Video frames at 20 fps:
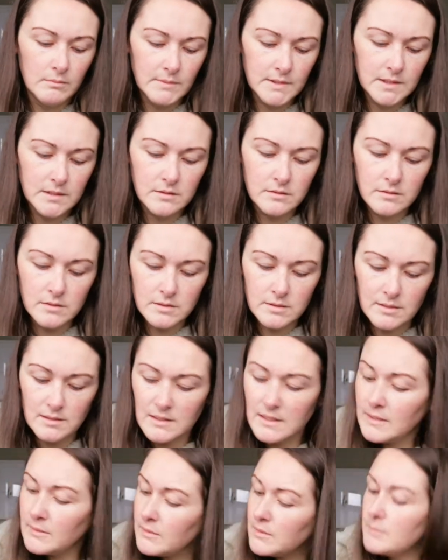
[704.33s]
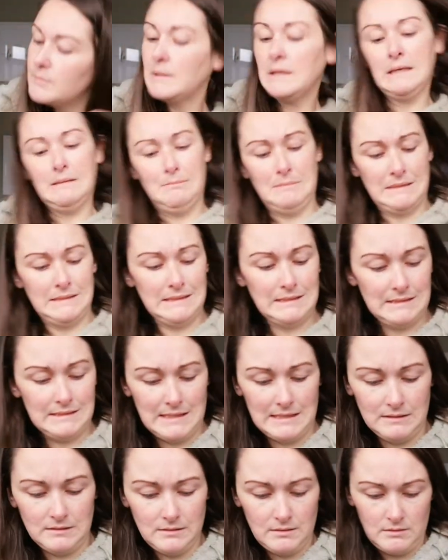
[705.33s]
my God, I'm going to be like Mrs.
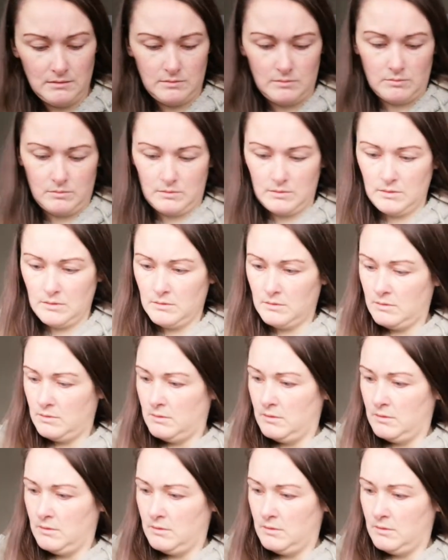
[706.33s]
Santa Claus.